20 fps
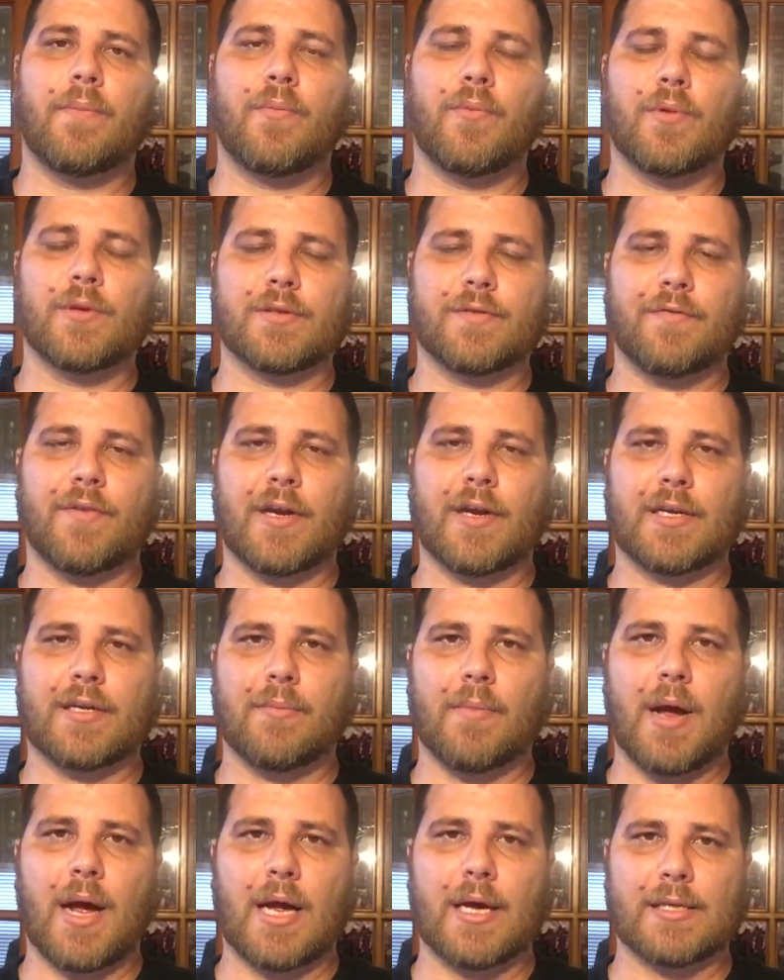was
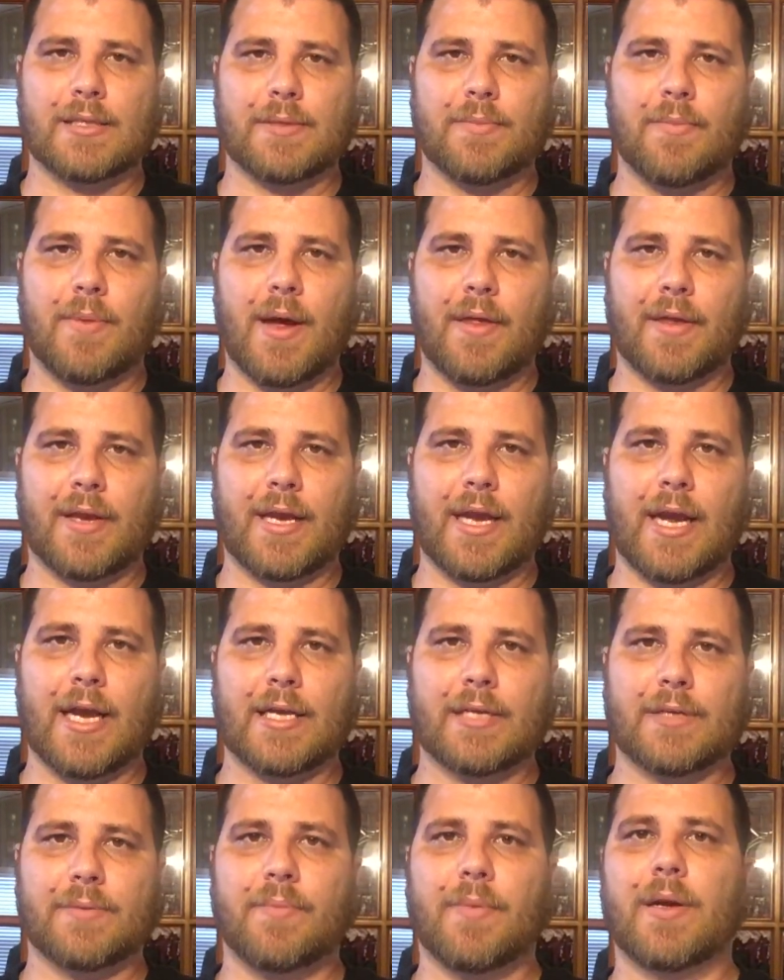victimized by the
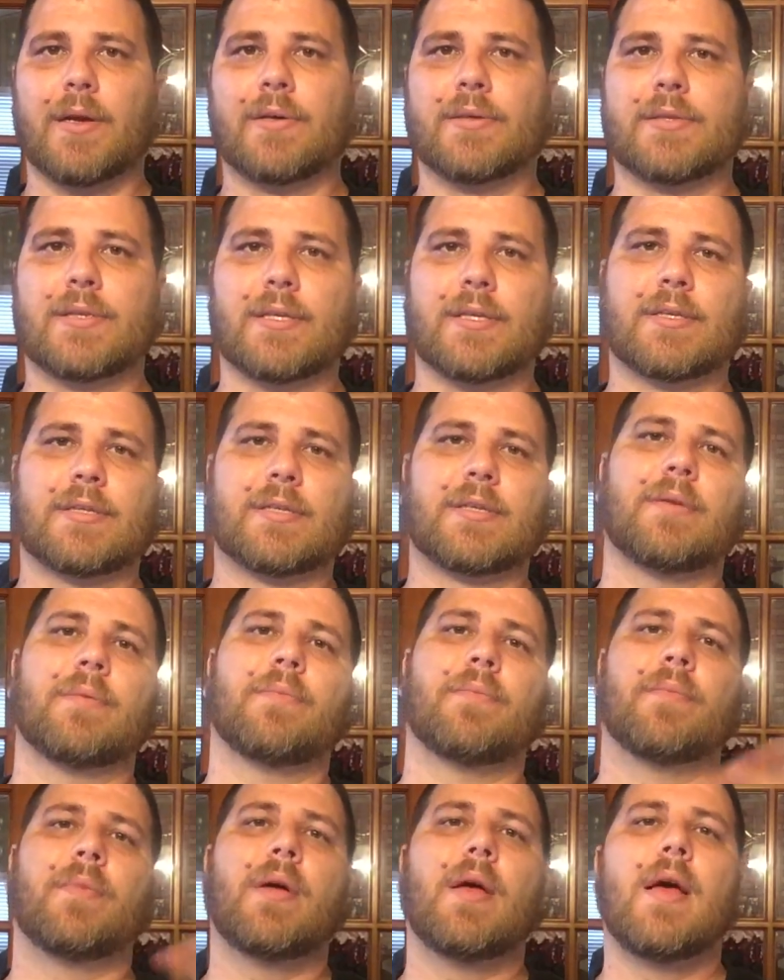cash bail
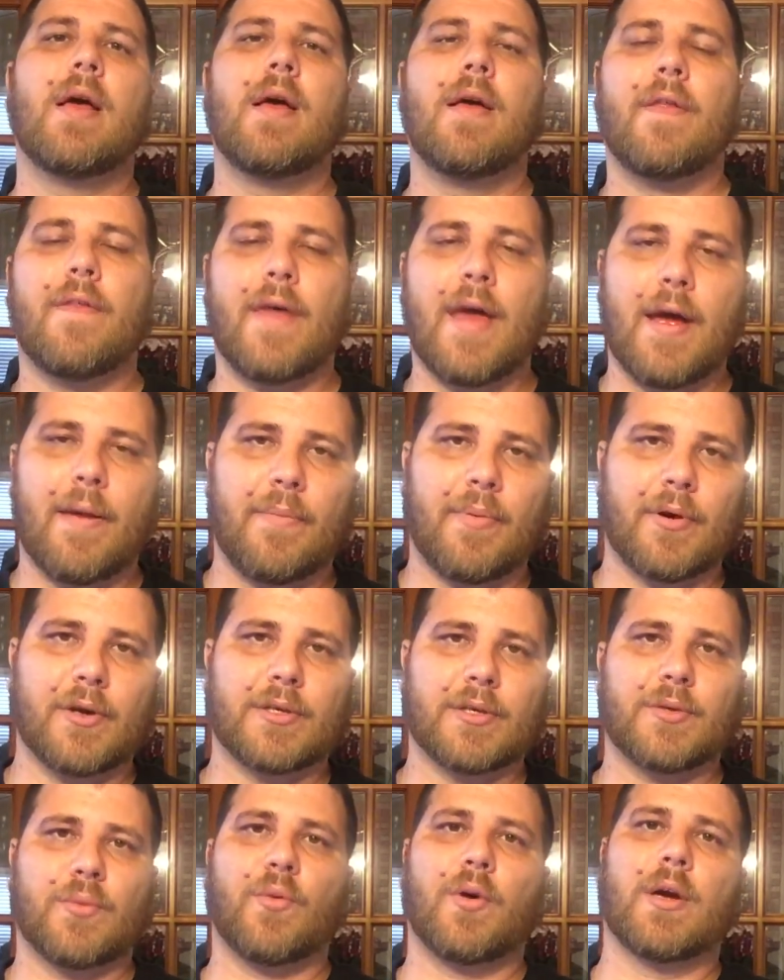system, that
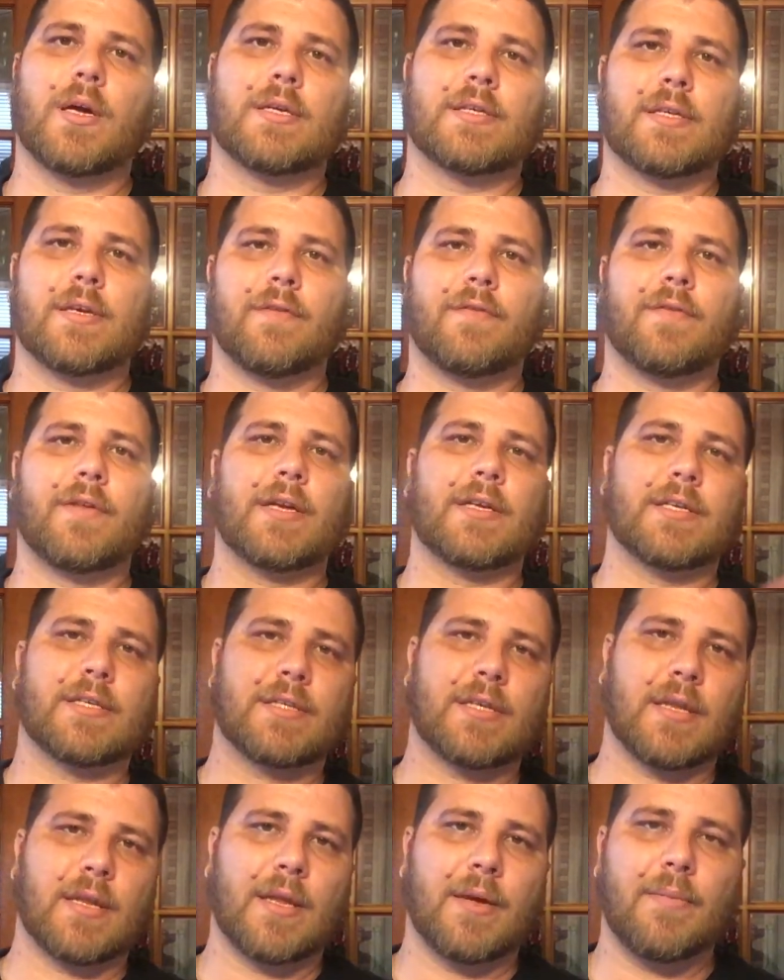person was, and if they
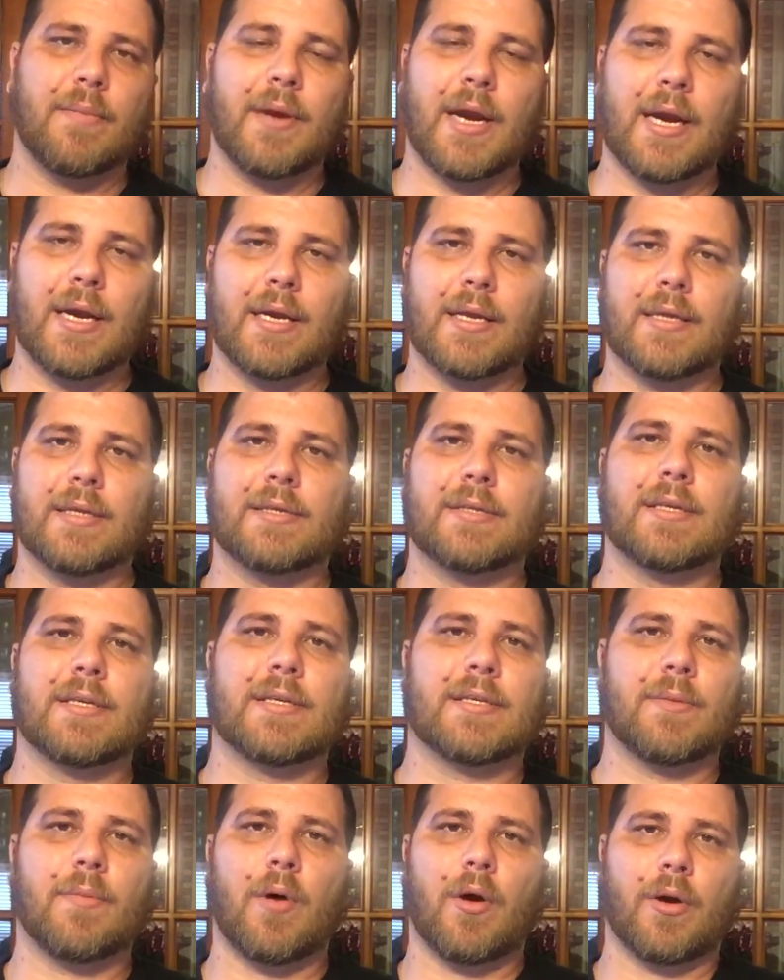just eliminated the
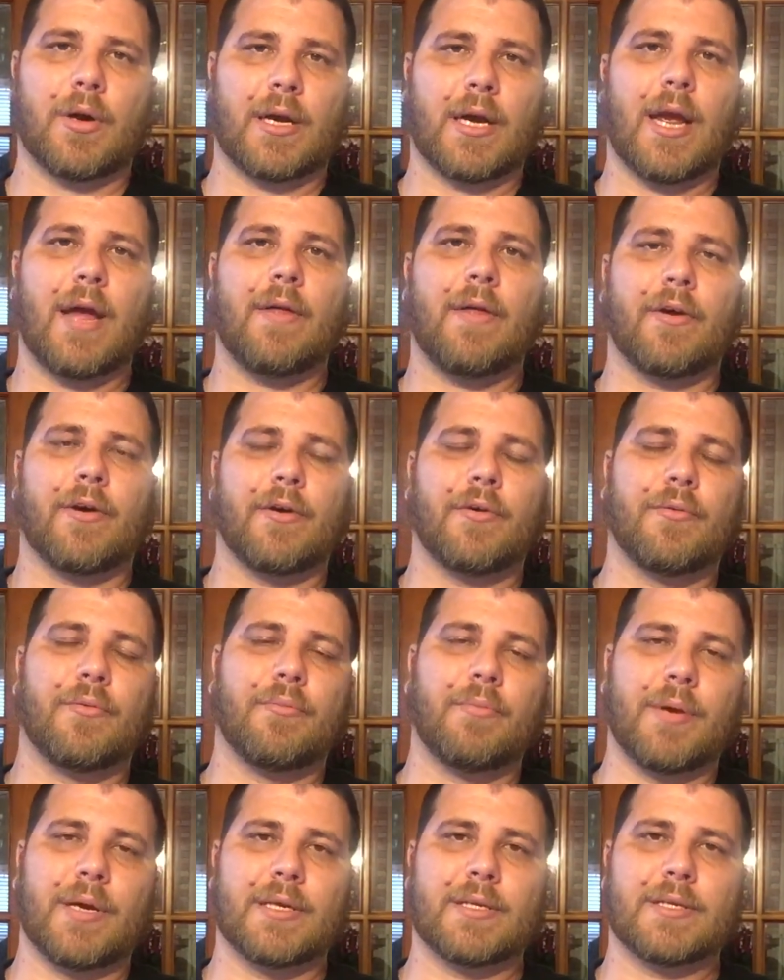system altogether, it
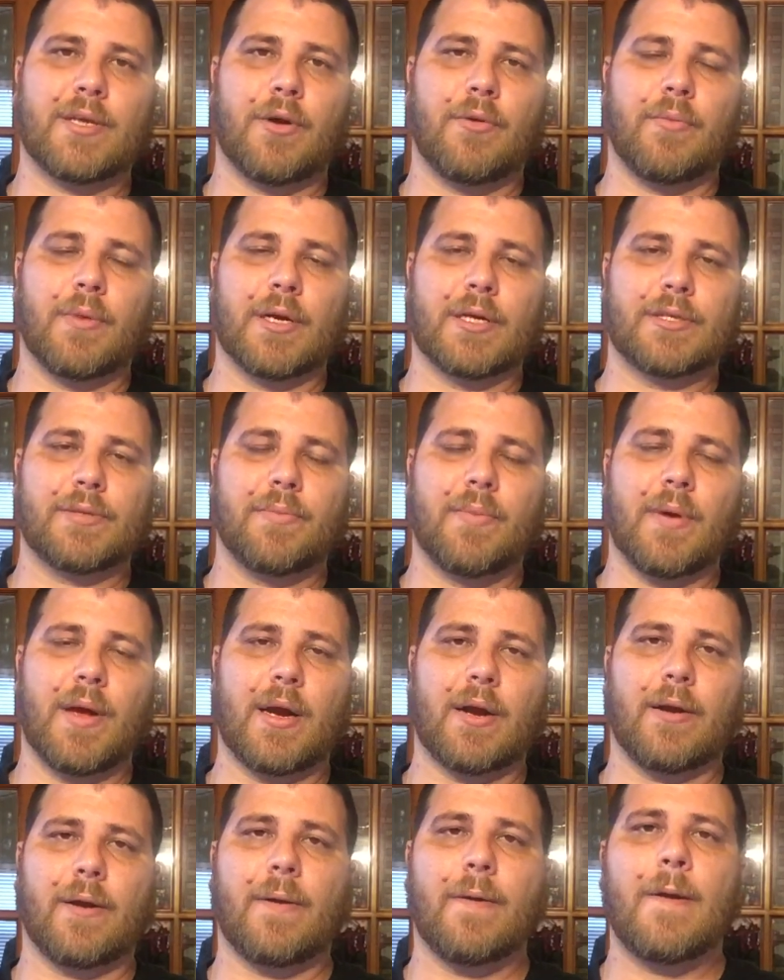would be so much
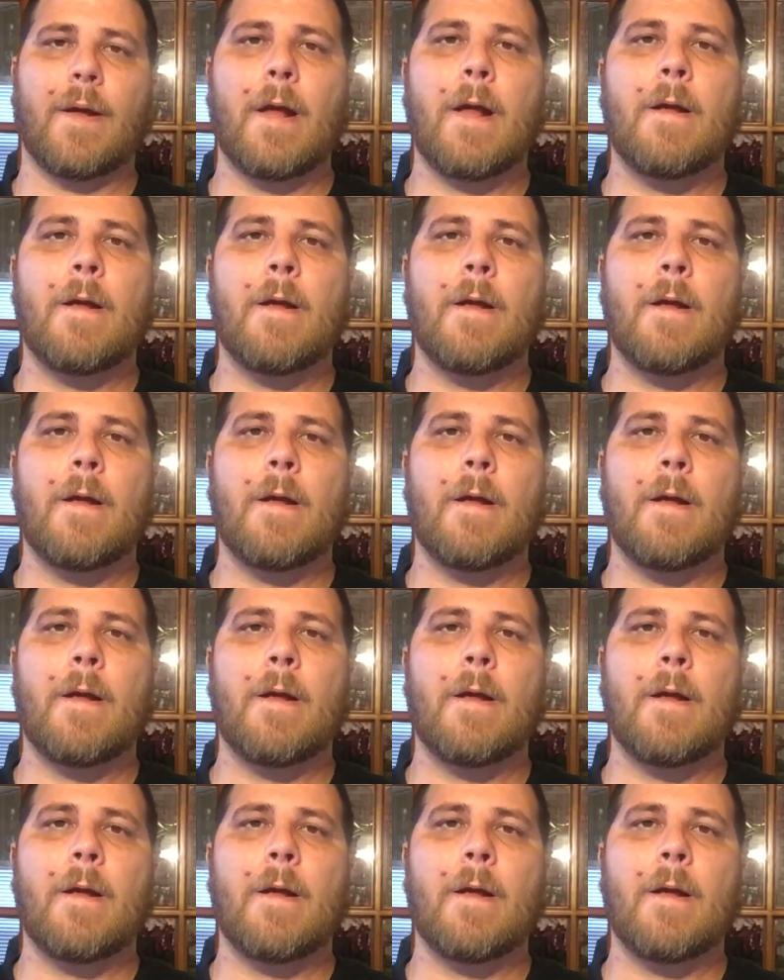better.